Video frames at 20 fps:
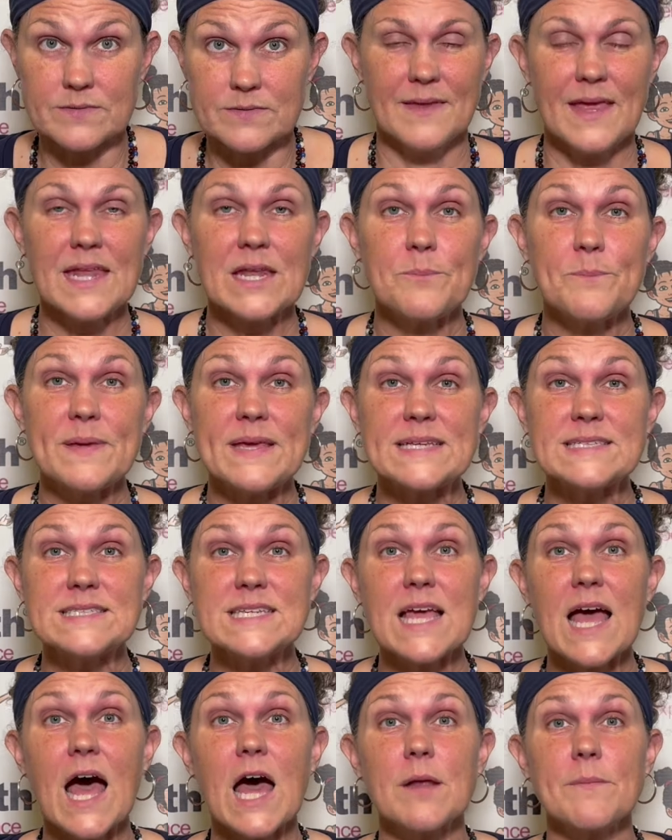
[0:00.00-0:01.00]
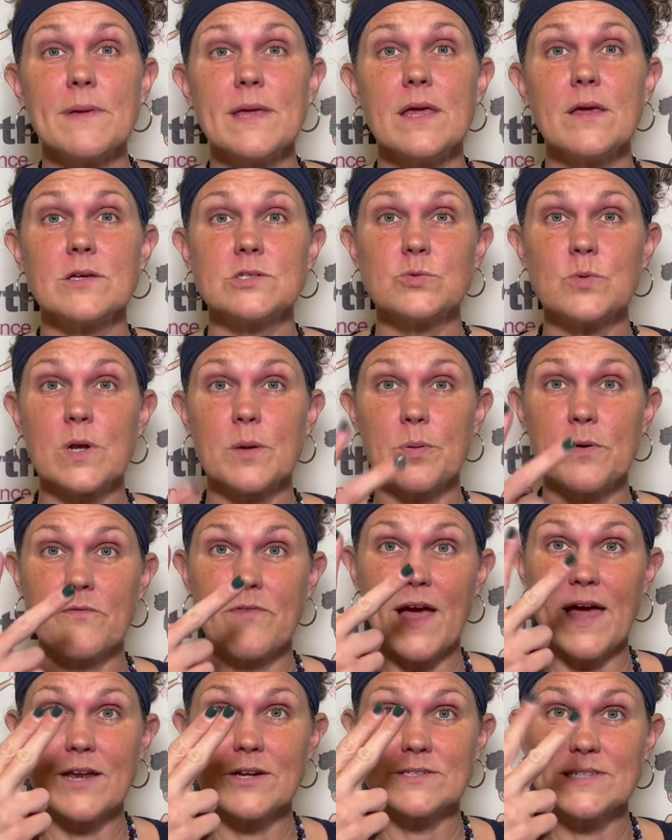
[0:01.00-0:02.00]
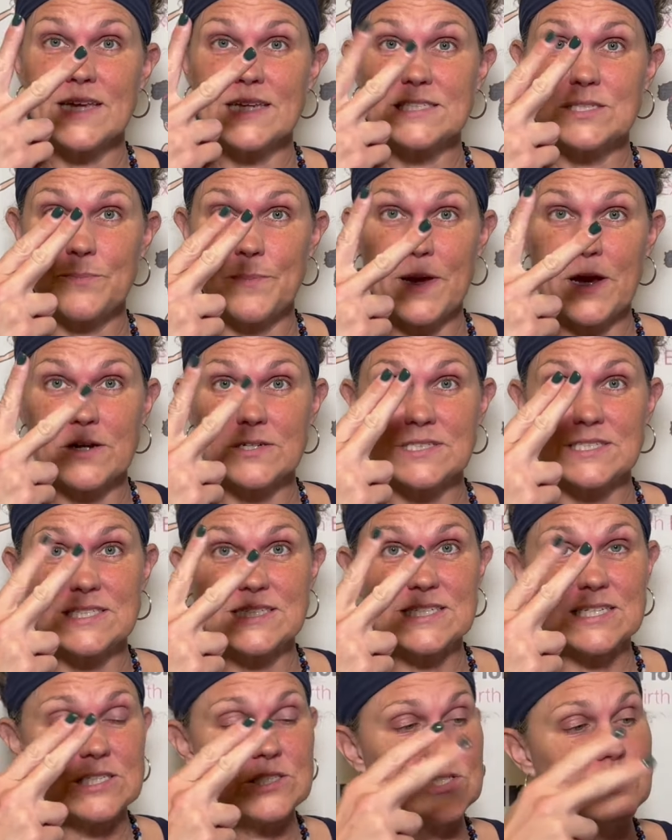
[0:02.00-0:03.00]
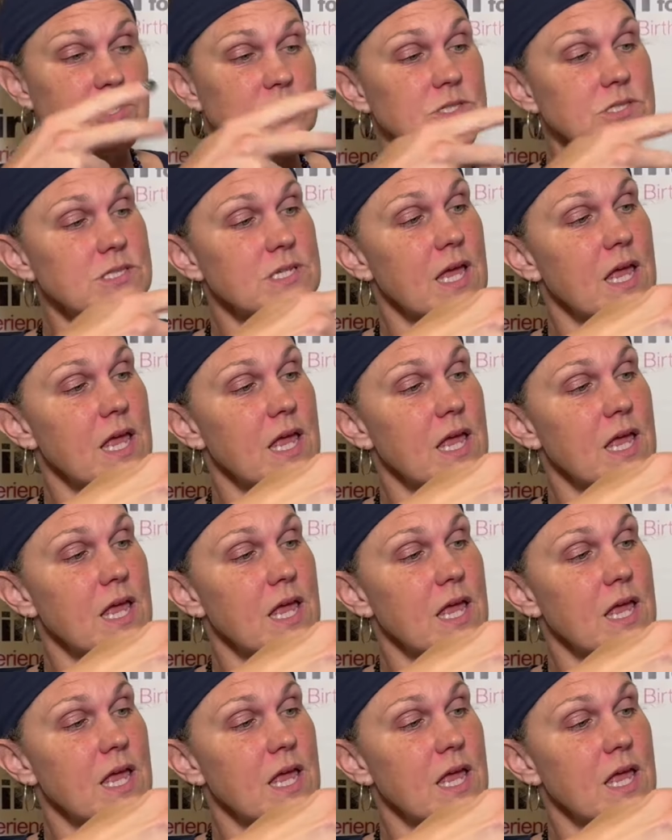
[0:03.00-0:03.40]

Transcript: An episiotomy is when a provider takes a pair of scissors